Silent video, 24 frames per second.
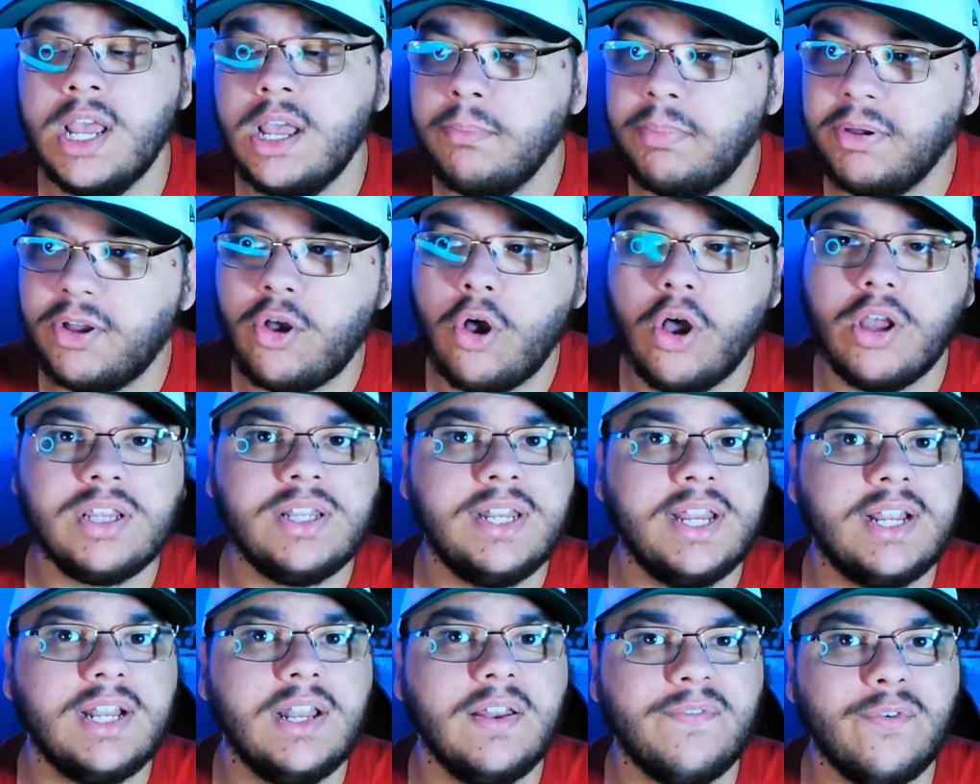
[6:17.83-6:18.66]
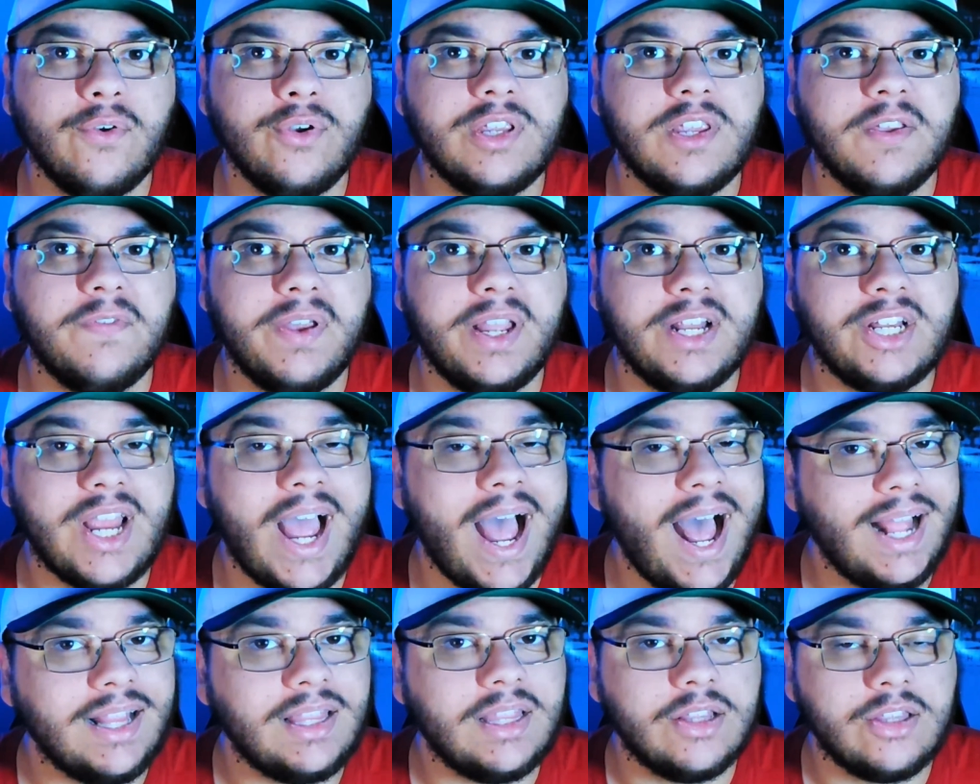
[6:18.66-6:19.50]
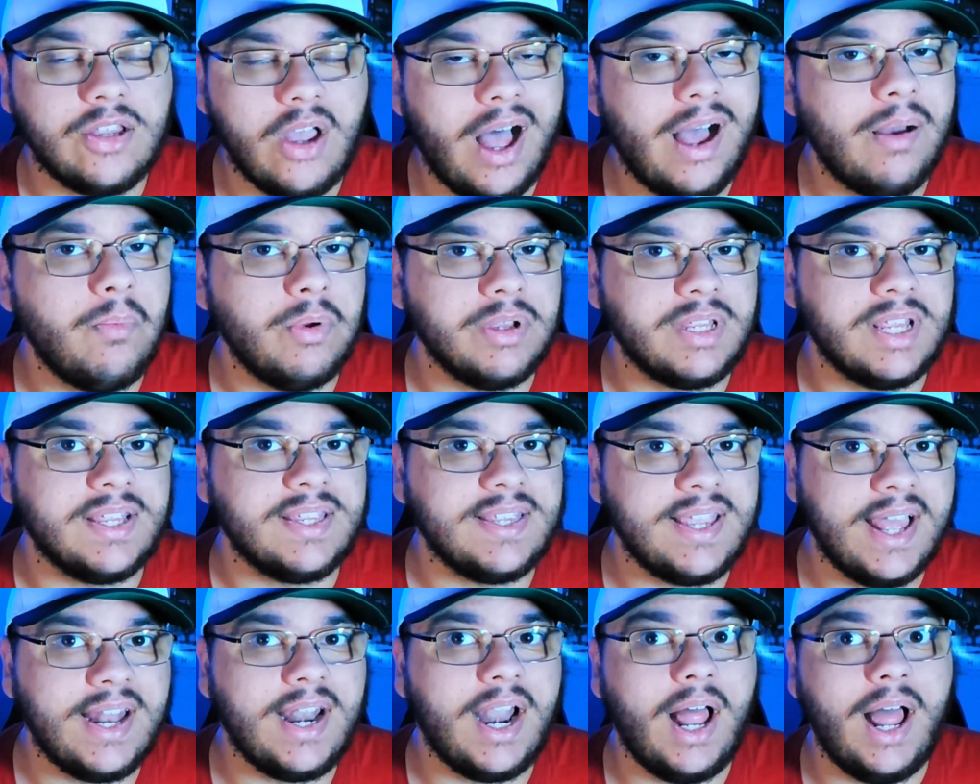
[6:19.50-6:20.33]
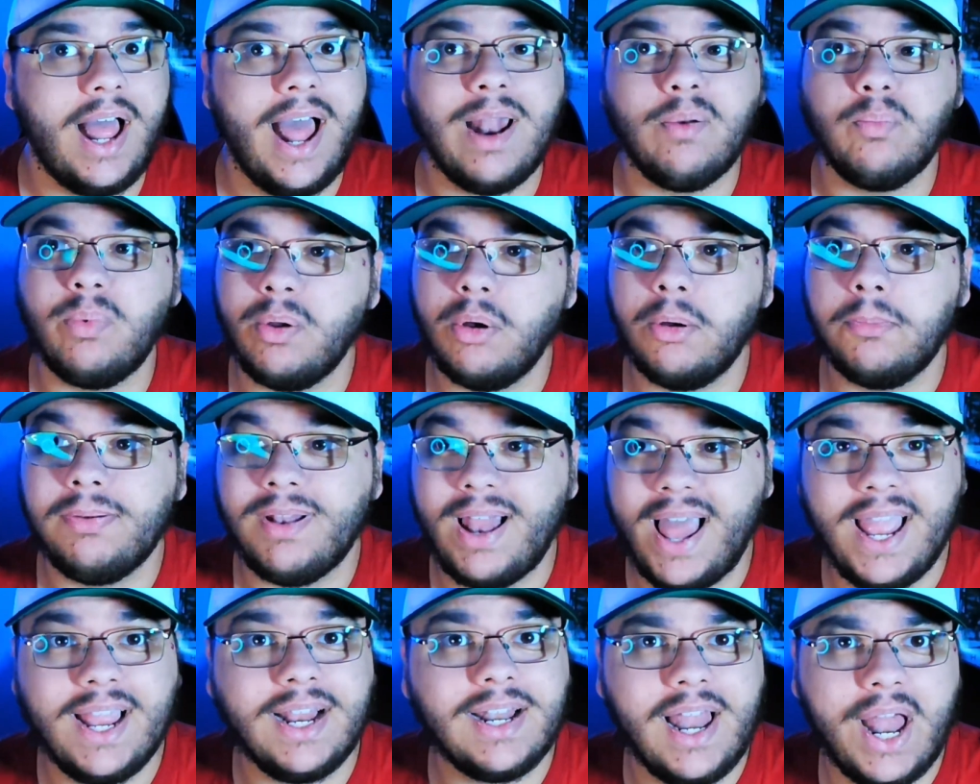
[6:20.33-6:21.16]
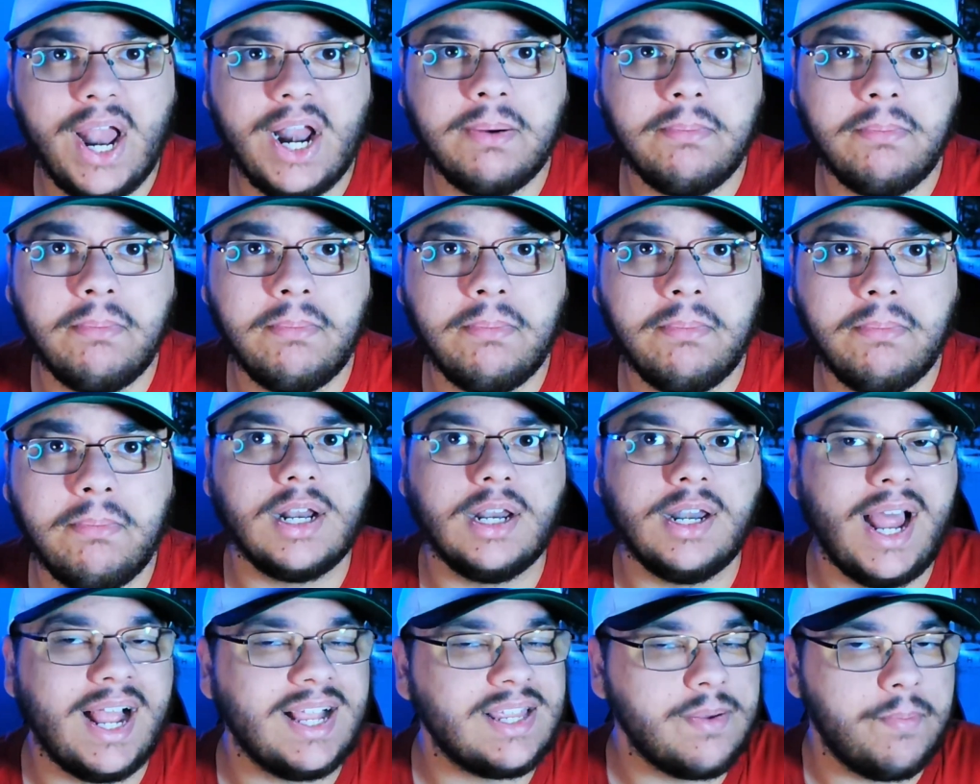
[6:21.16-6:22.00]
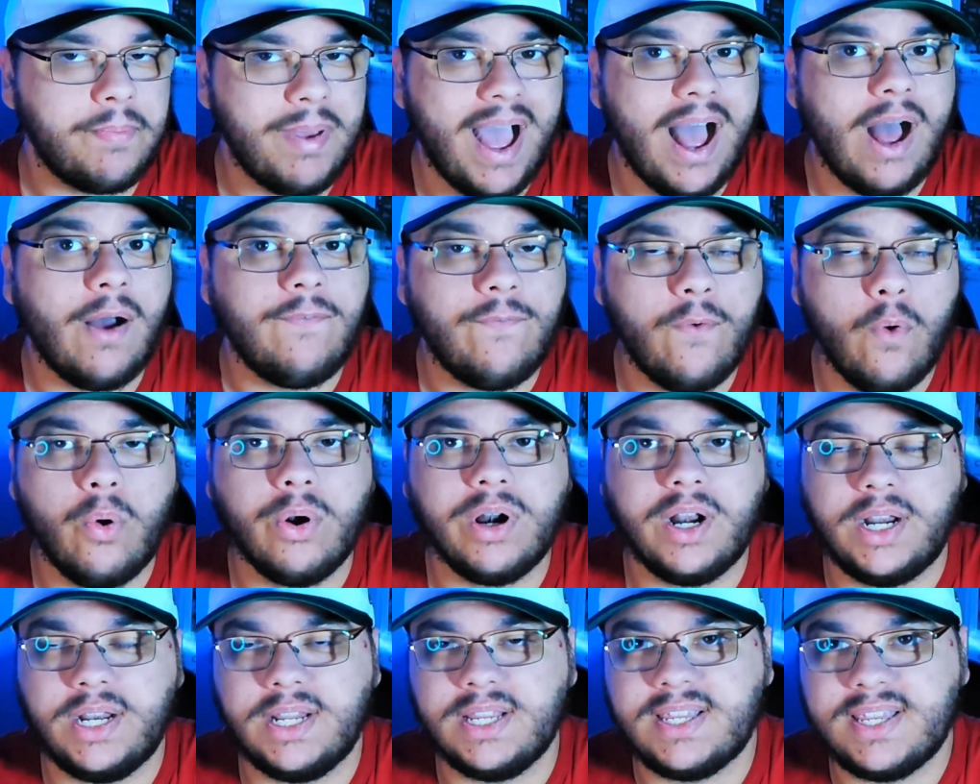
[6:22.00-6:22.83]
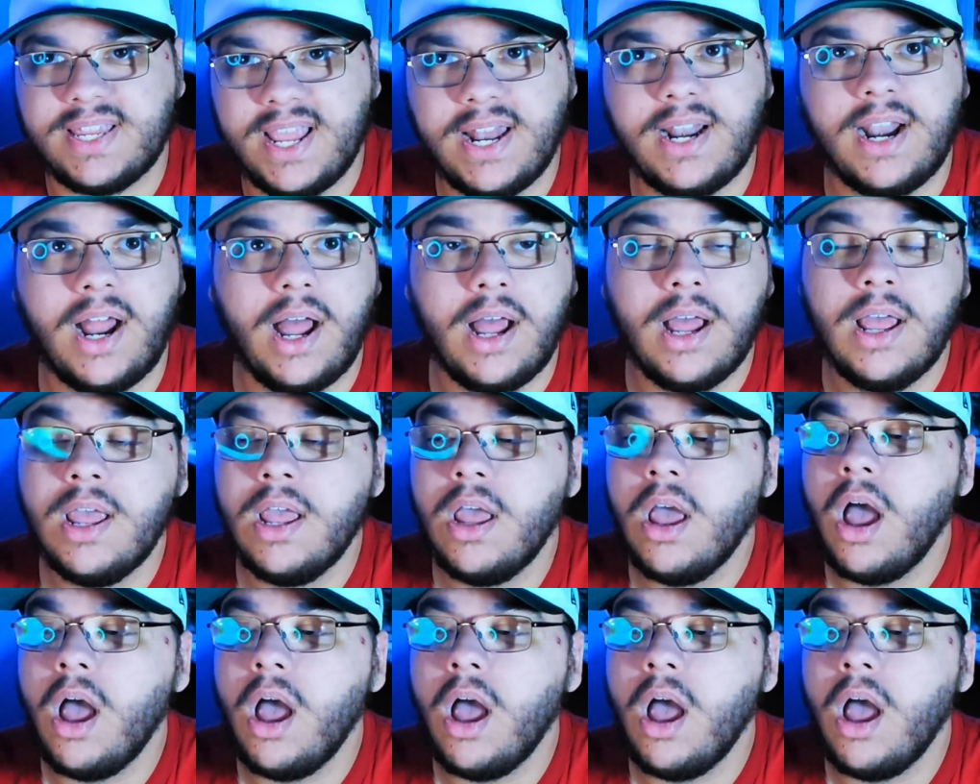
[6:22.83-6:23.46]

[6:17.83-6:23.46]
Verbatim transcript: Because Nikola Vucevic at the time was a center and we were playing Larry Markkanen as a power forward and a center,